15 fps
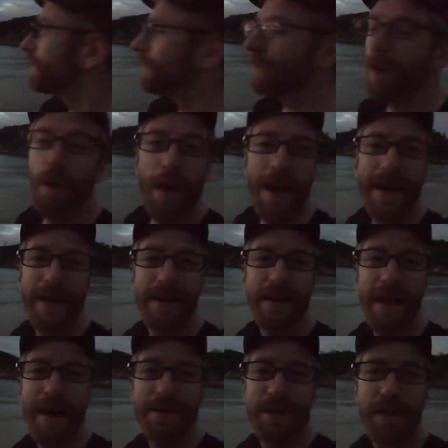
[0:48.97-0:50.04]
low-hanging
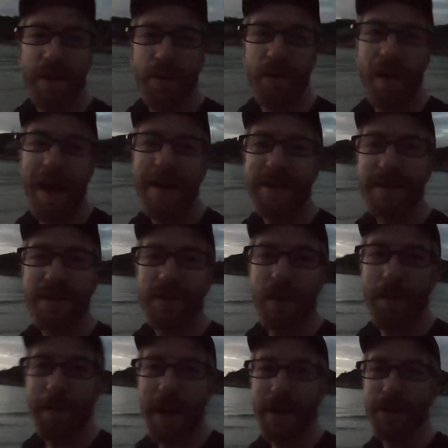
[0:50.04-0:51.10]
clouds on the horizon, so
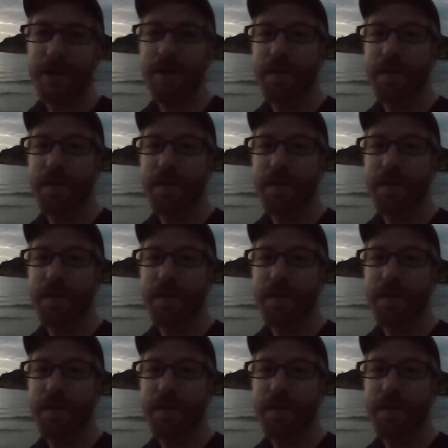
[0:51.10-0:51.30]
I'm not sure